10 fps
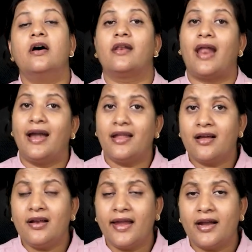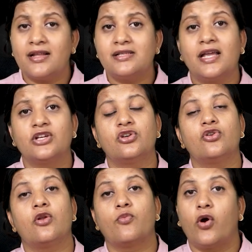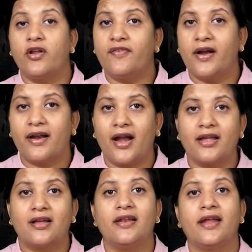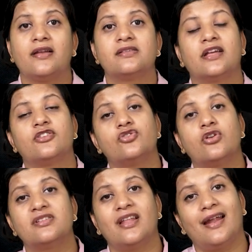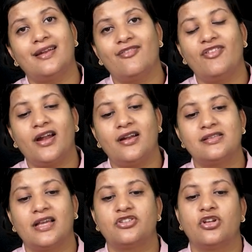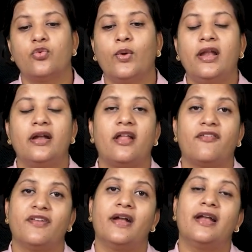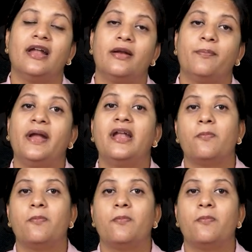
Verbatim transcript: Radical neck dissection or modified radical neck dissection or selective neck dissection will definitely be